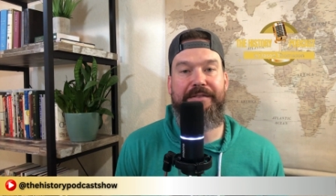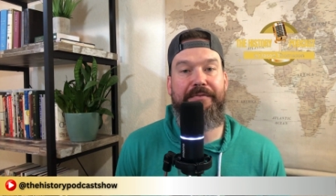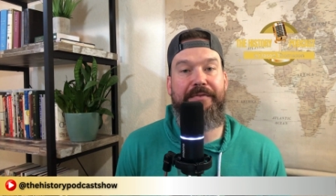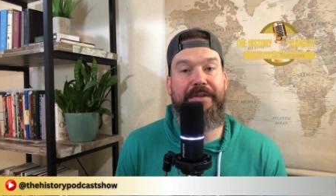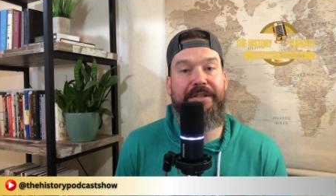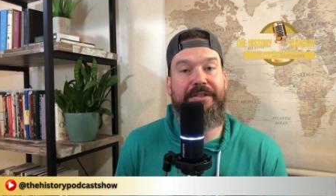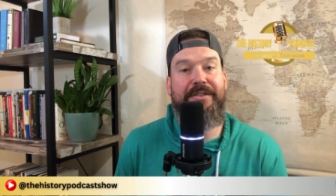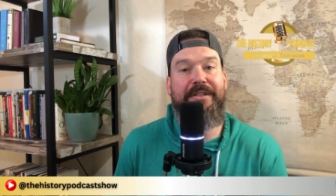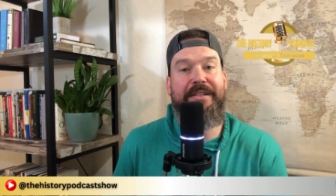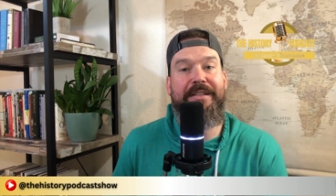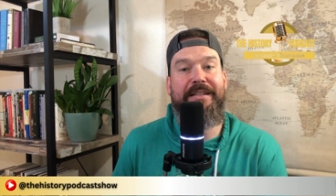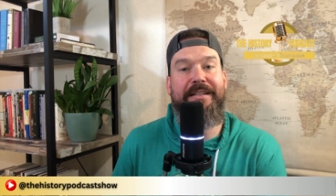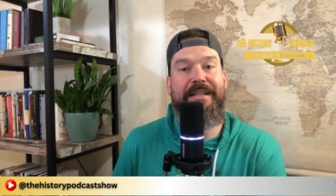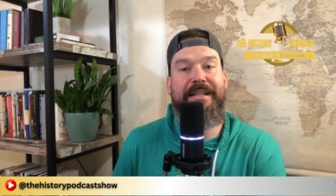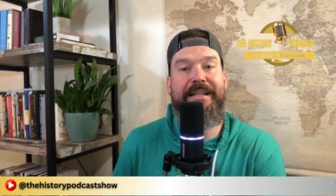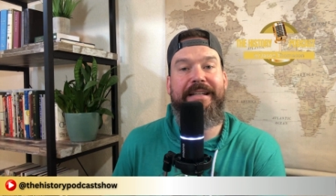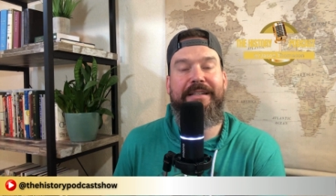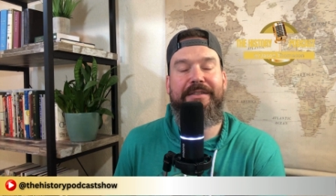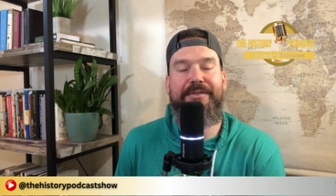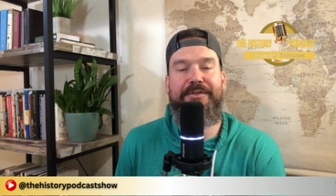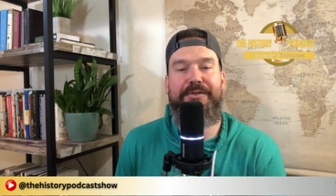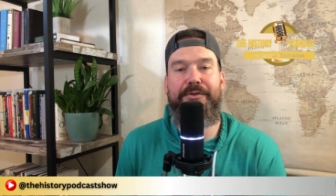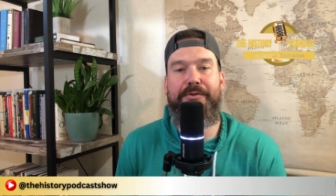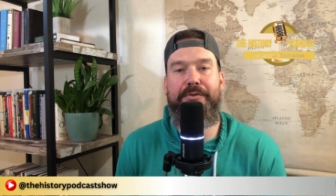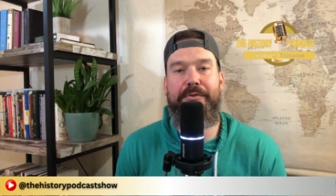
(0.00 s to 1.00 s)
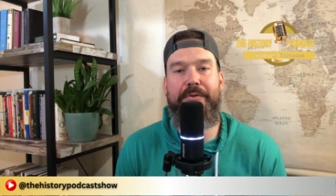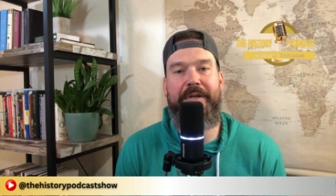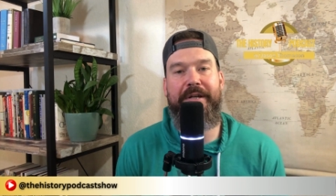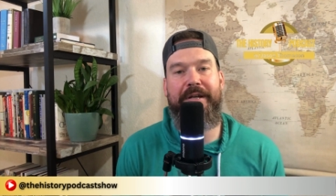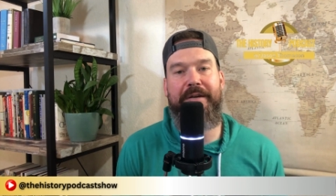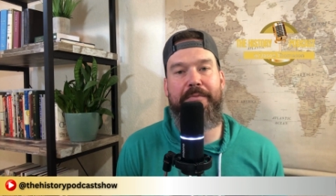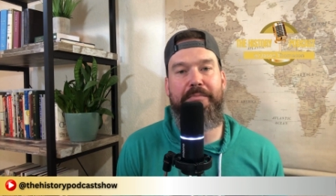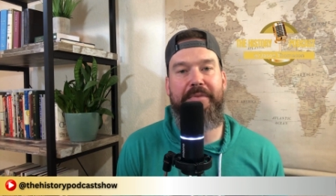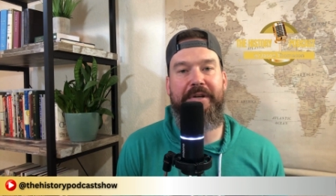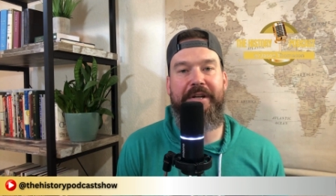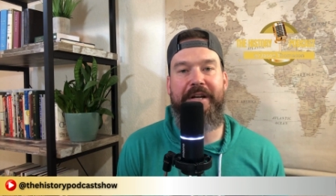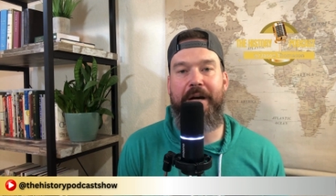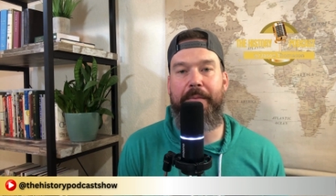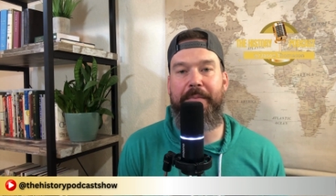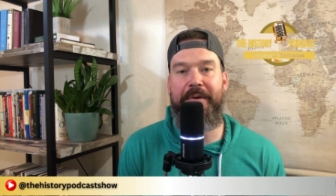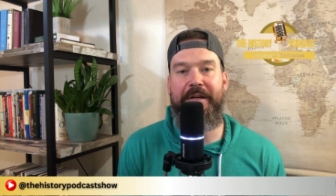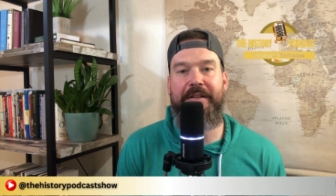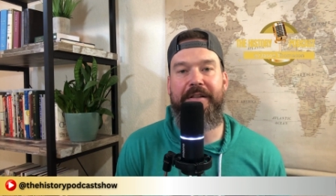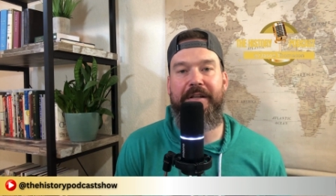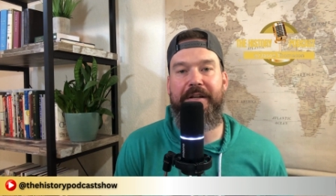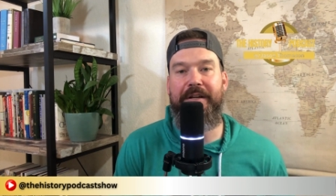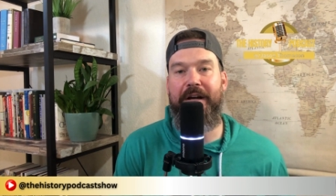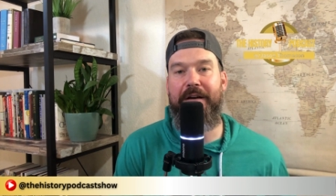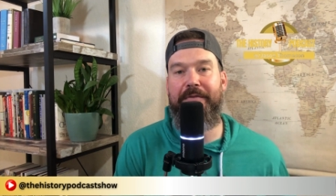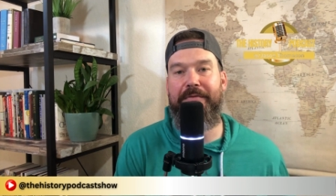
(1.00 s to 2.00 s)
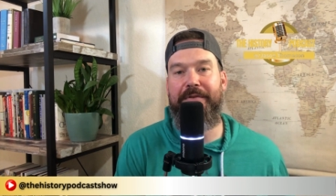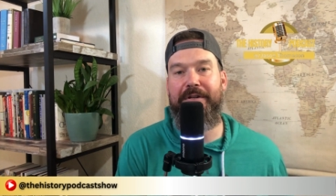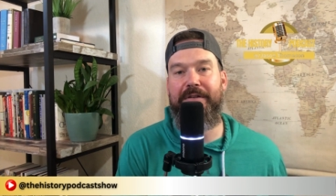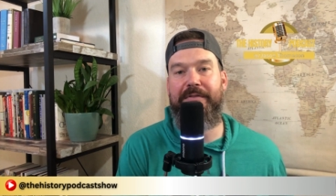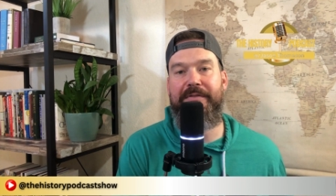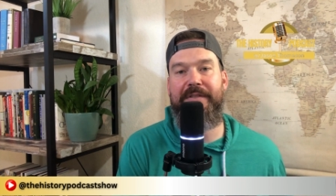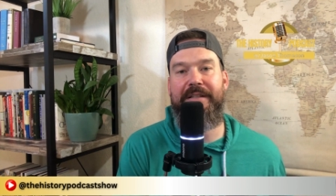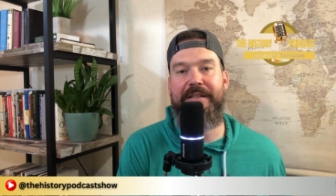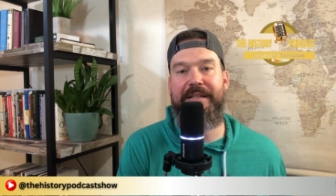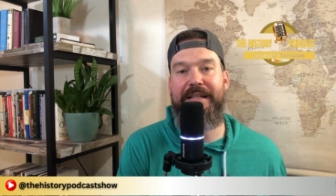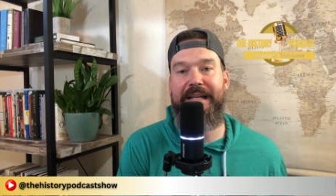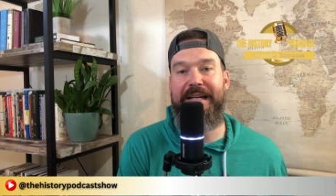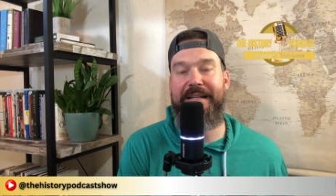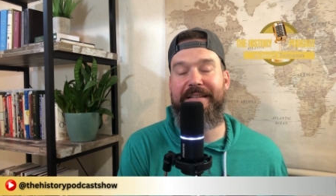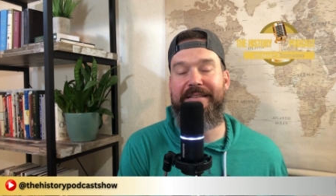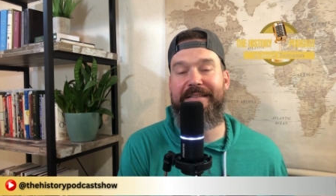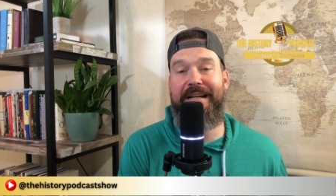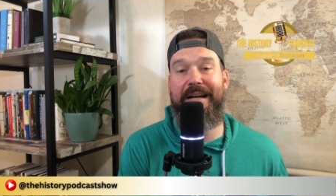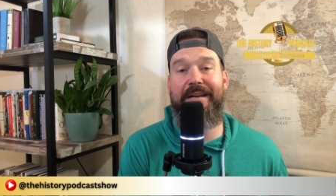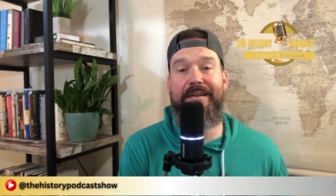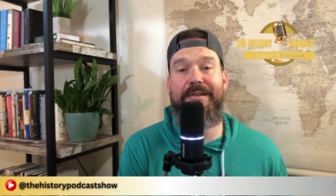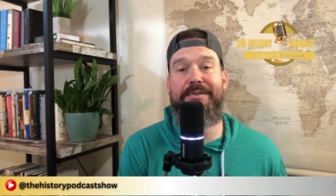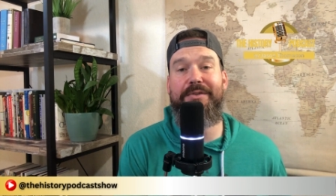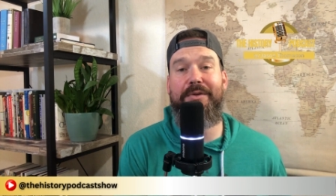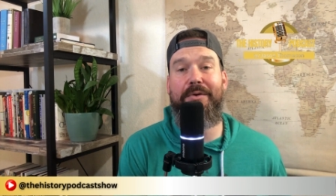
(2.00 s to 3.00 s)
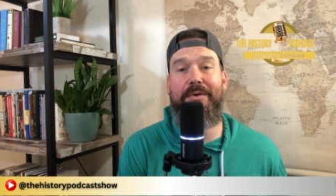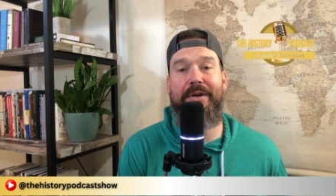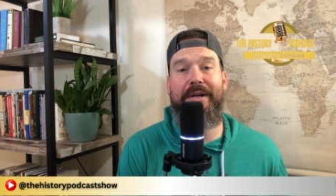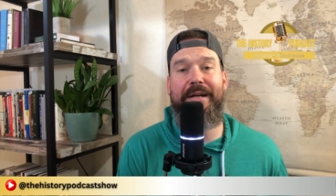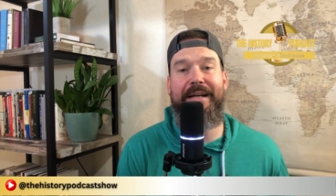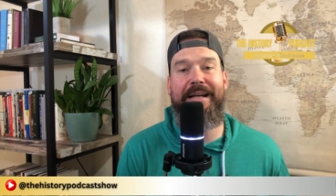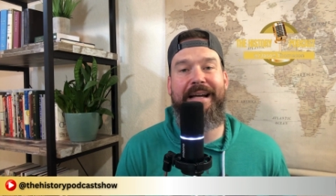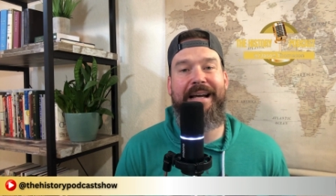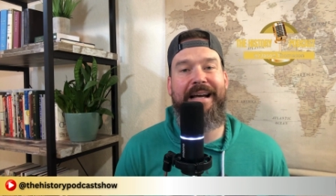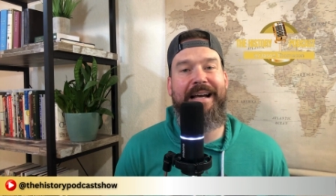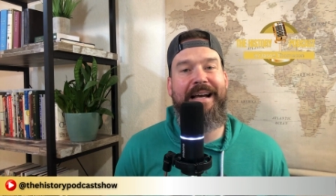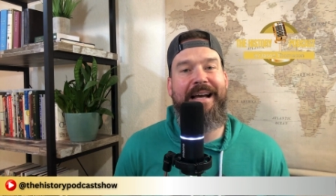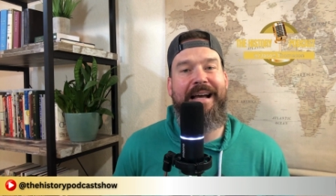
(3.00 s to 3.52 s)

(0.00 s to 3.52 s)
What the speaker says: eventually leading to him becoming the governor of Indiana Territory,